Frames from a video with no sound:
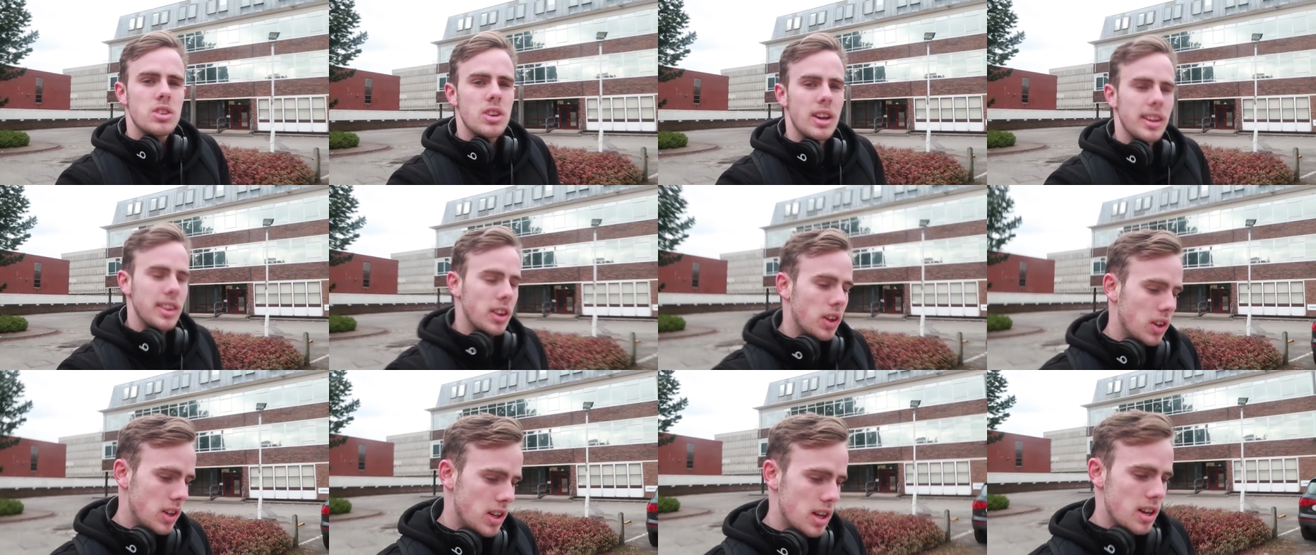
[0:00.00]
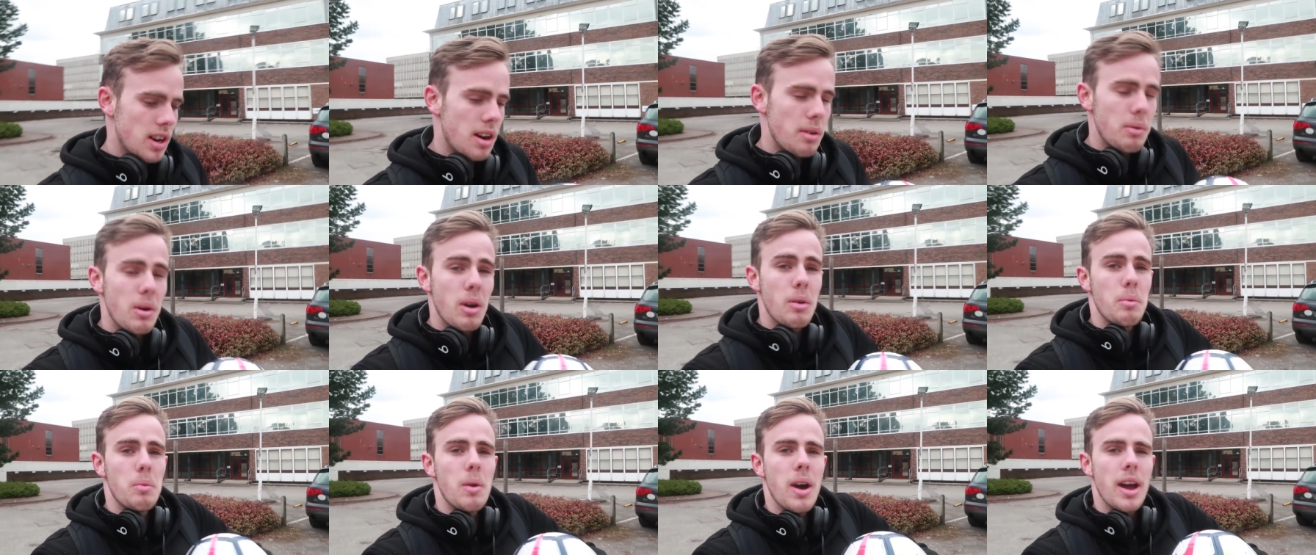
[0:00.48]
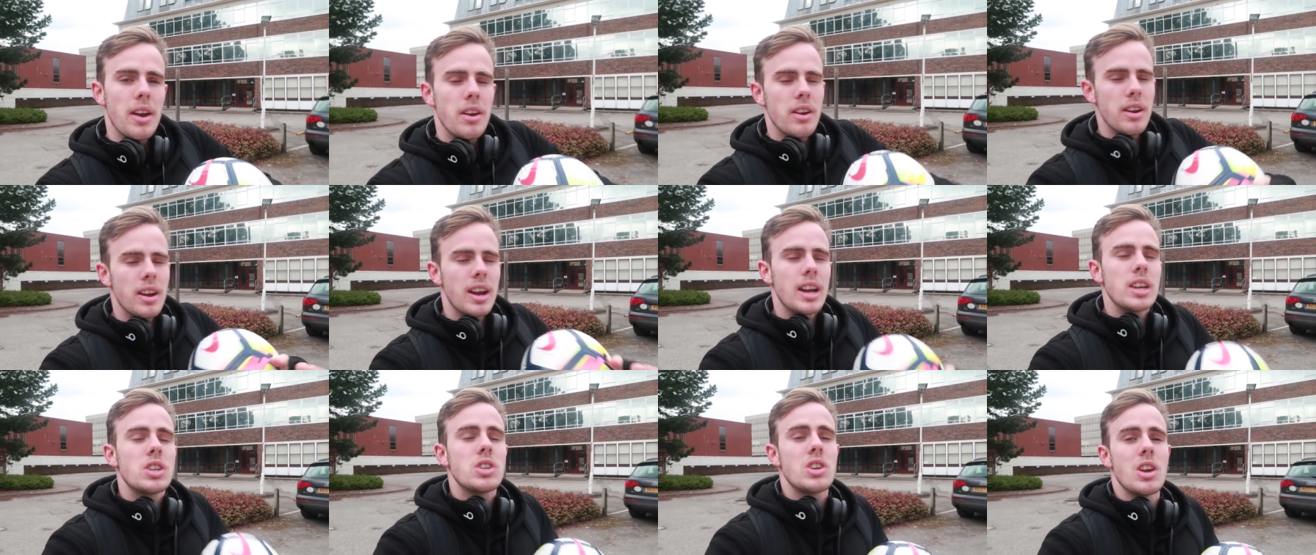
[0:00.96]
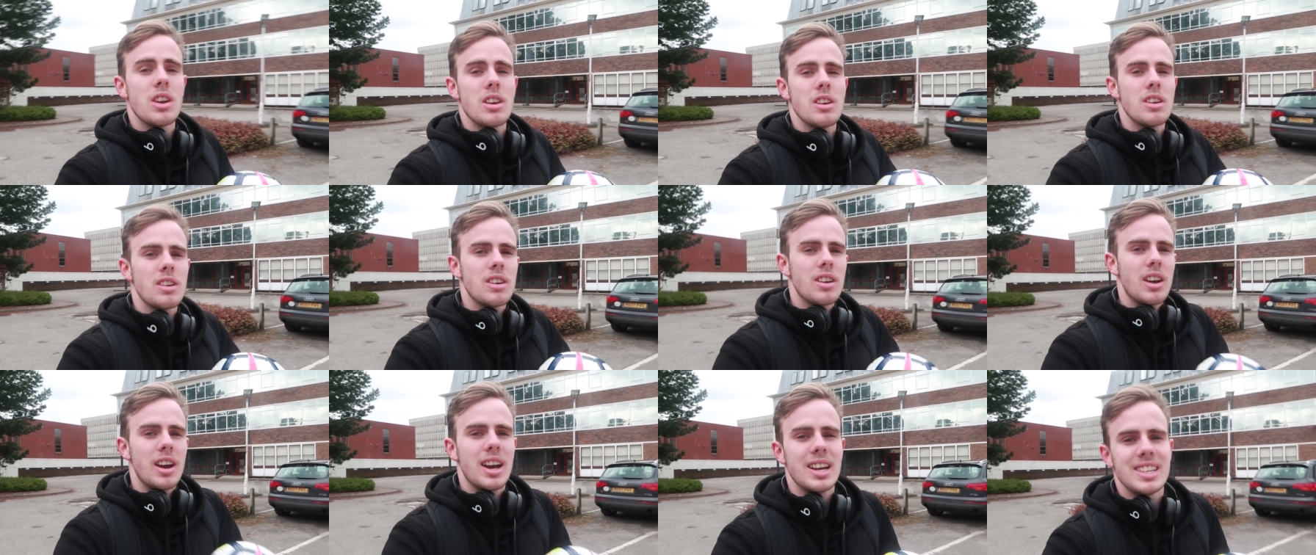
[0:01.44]
So I thought, you know what, why don't I show
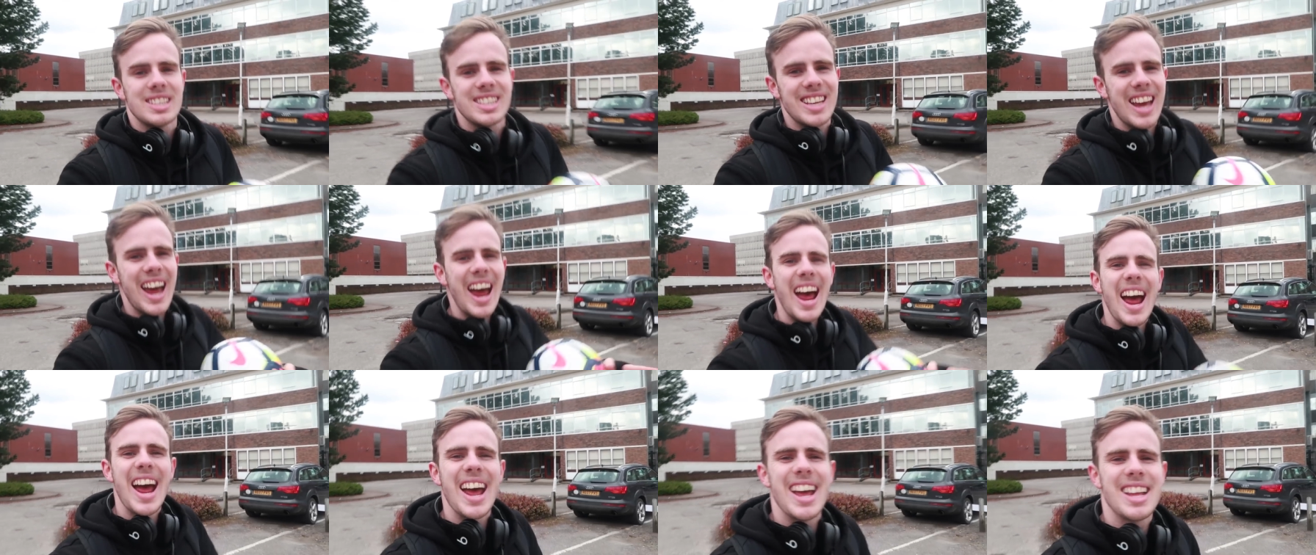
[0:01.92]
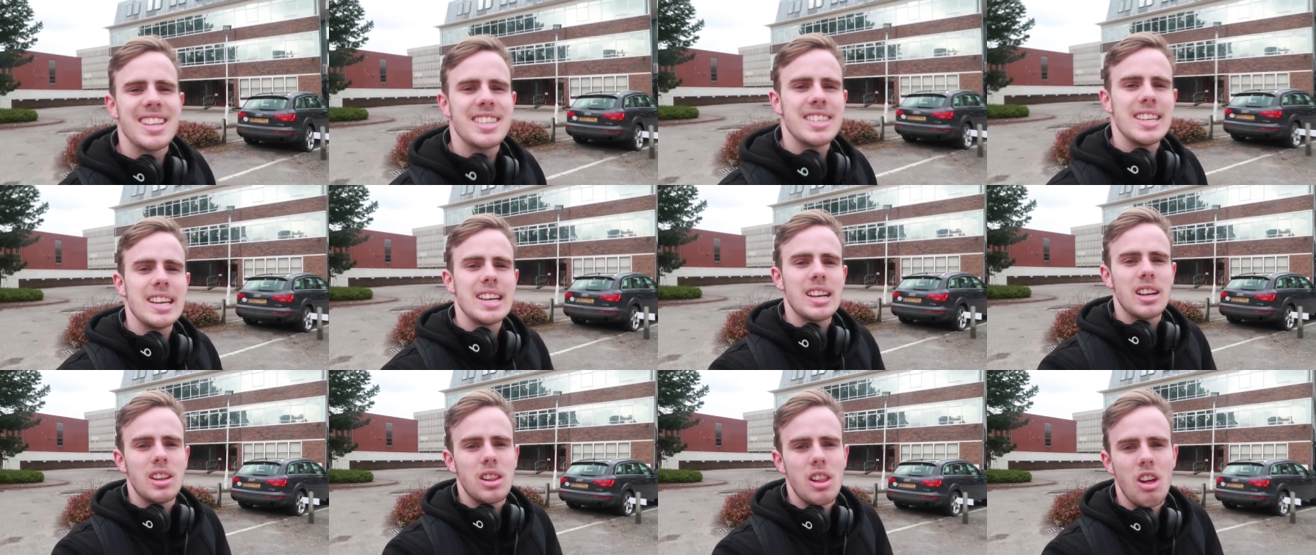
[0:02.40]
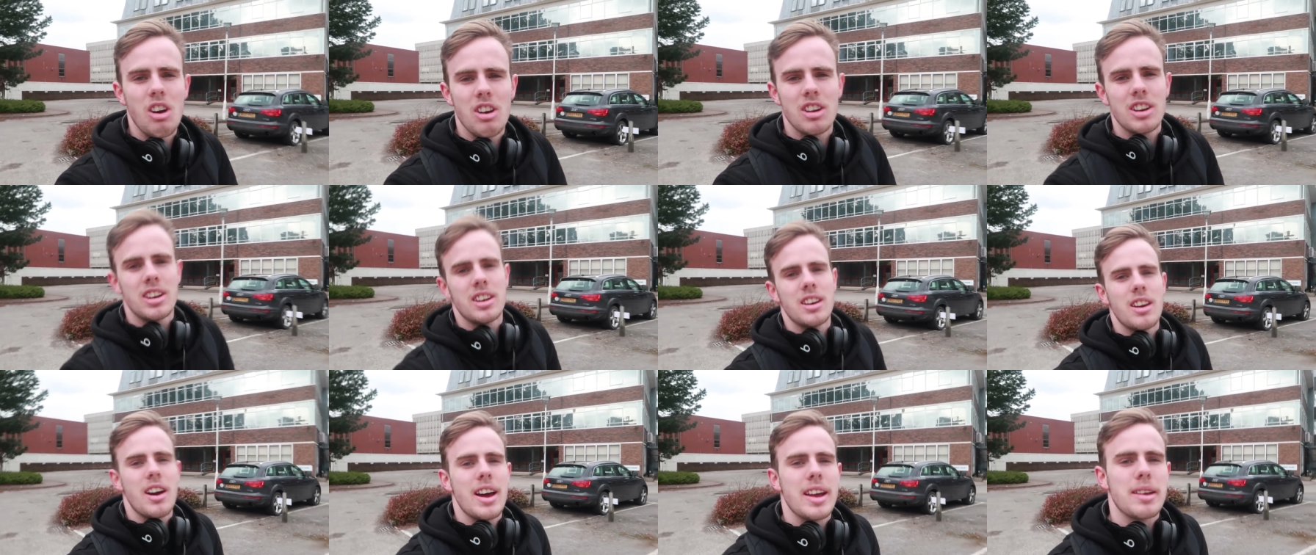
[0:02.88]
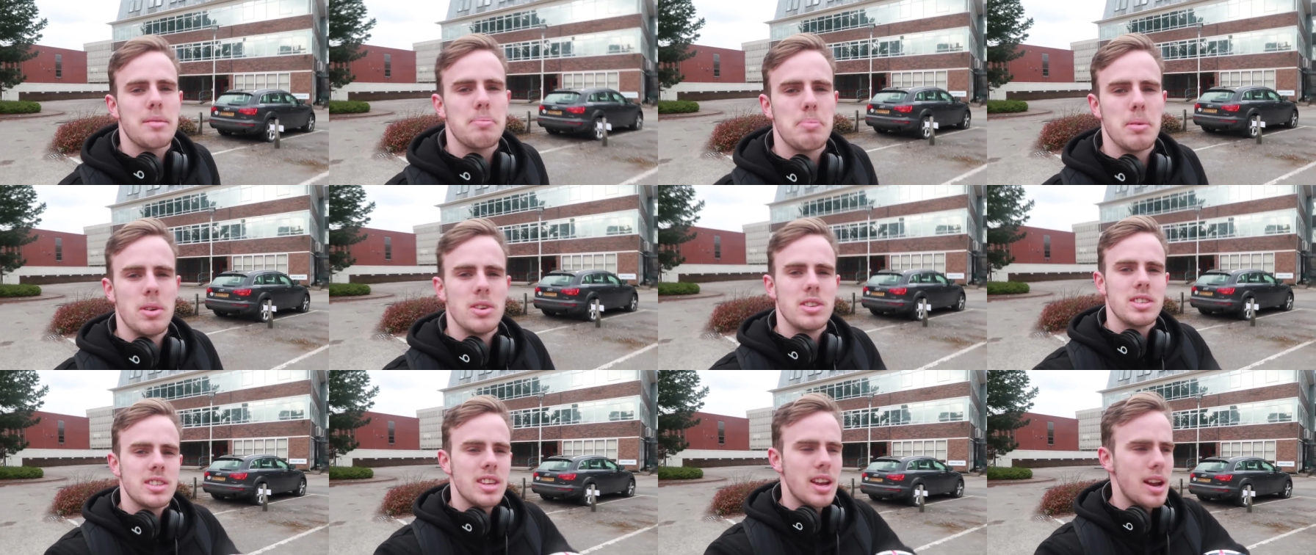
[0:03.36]
you guys the anti clog Nike
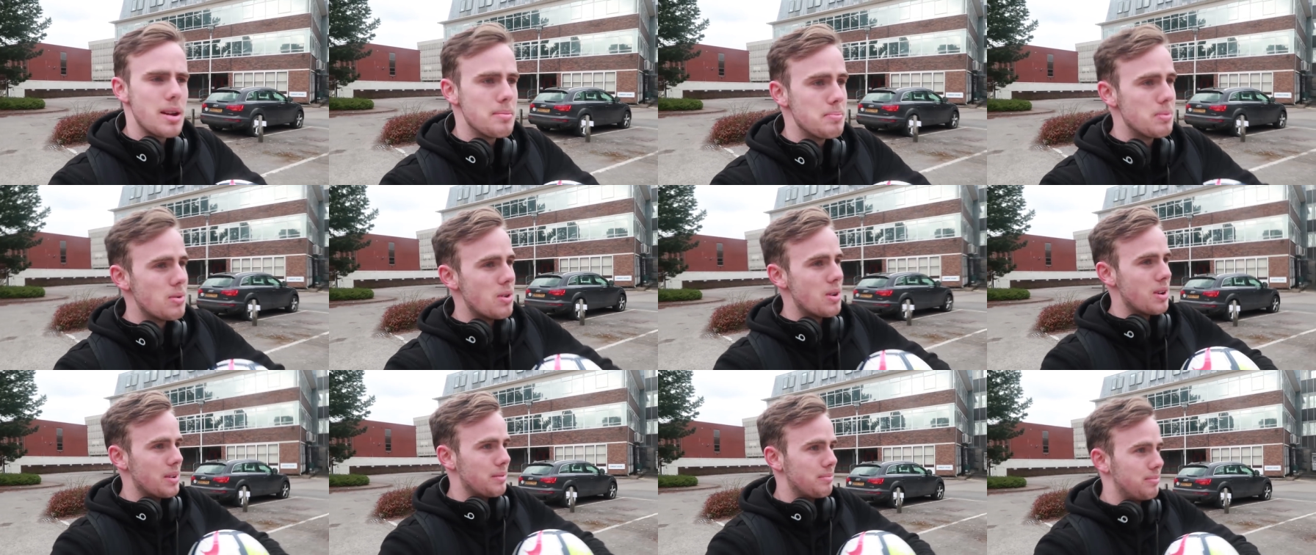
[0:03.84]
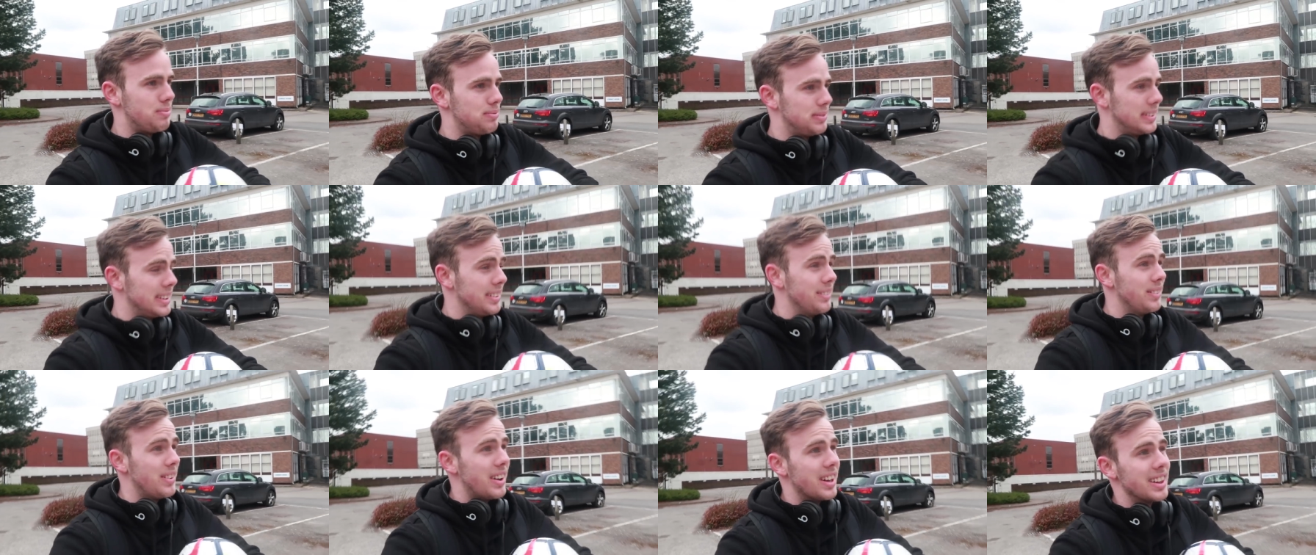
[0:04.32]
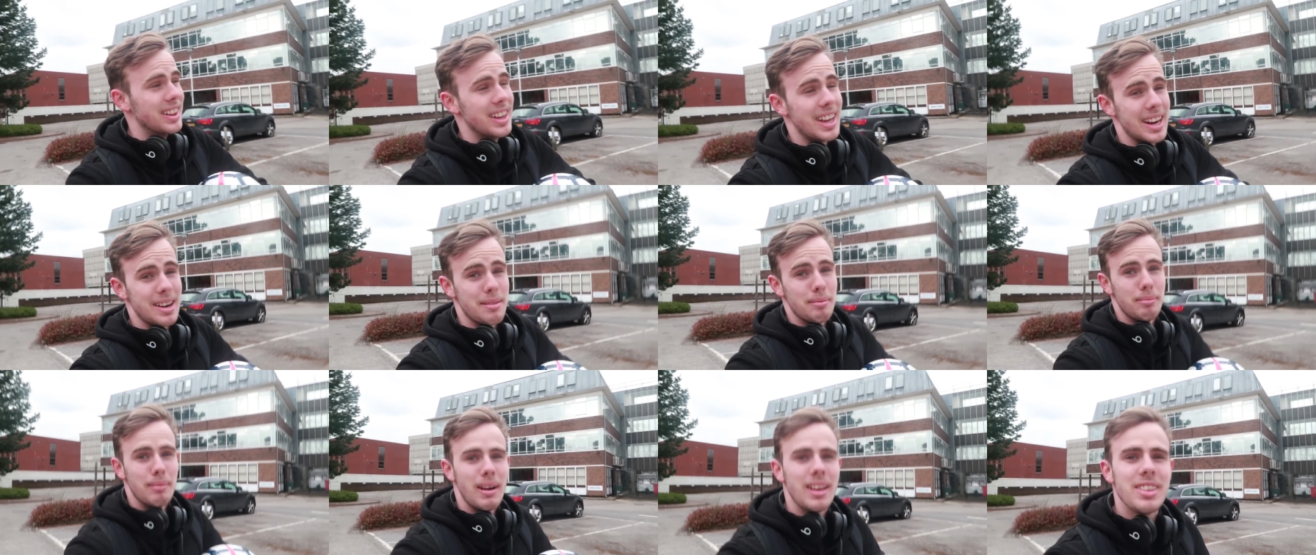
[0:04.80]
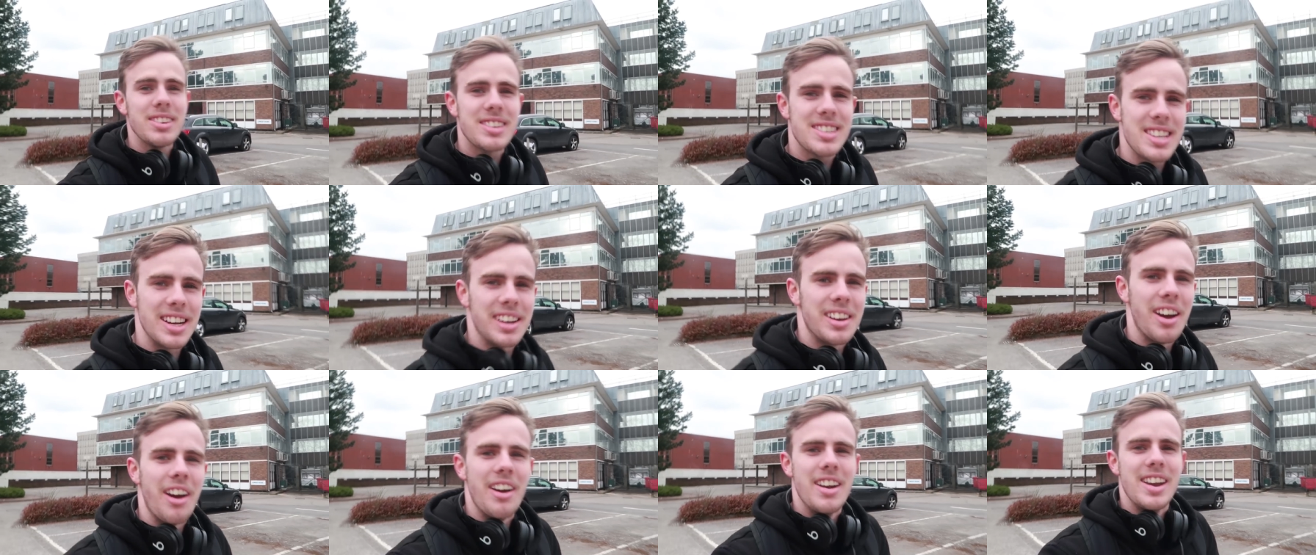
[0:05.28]
boots that I bought, what, like months
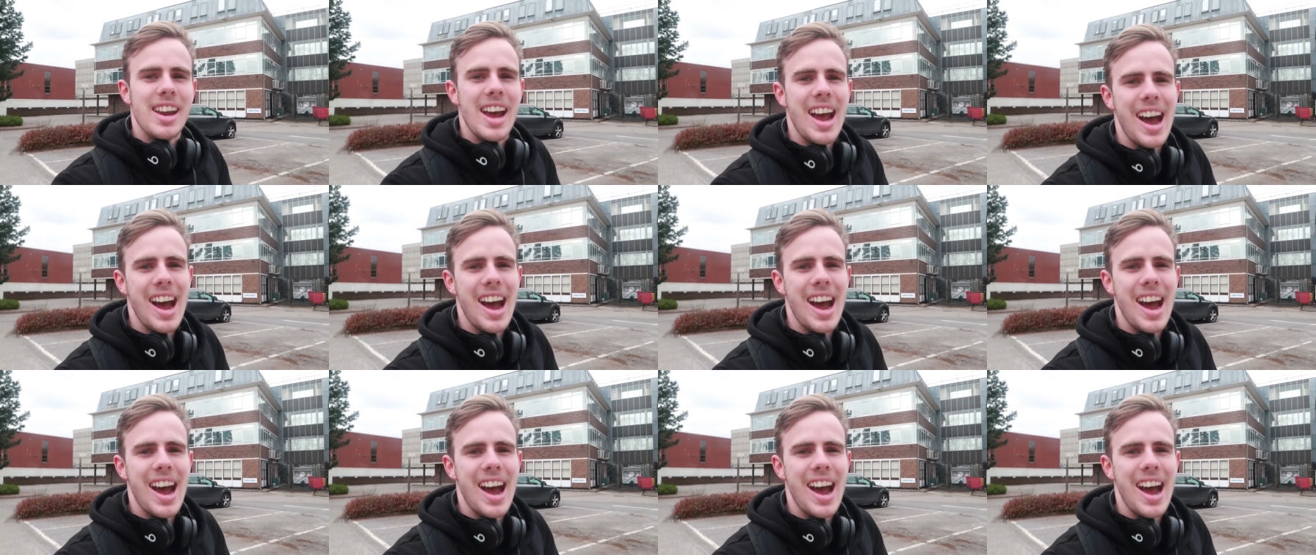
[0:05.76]
ago